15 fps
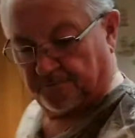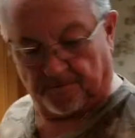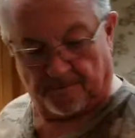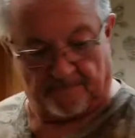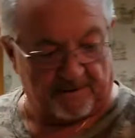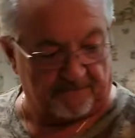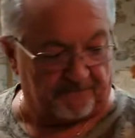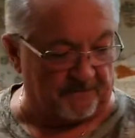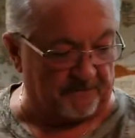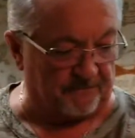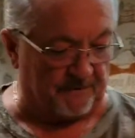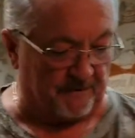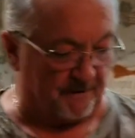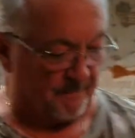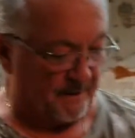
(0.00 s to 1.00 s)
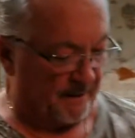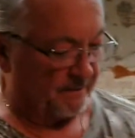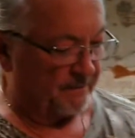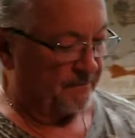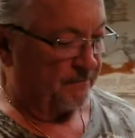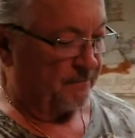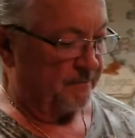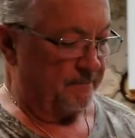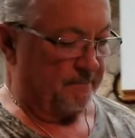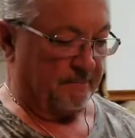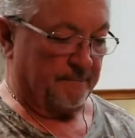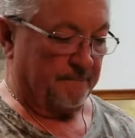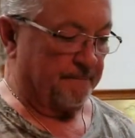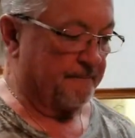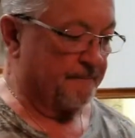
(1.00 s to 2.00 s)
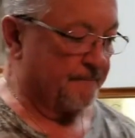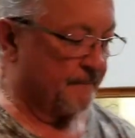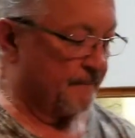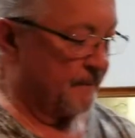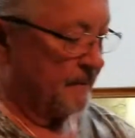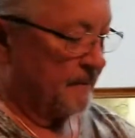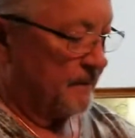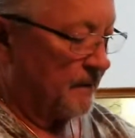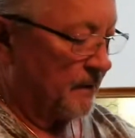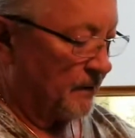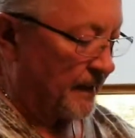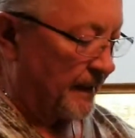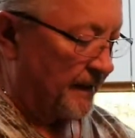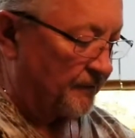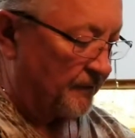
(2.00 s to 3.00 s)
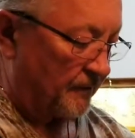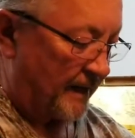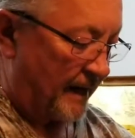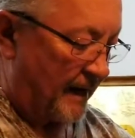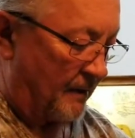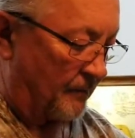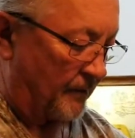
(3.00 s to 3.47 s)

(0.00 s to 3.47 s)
about 15 minutes. Okay, so now we're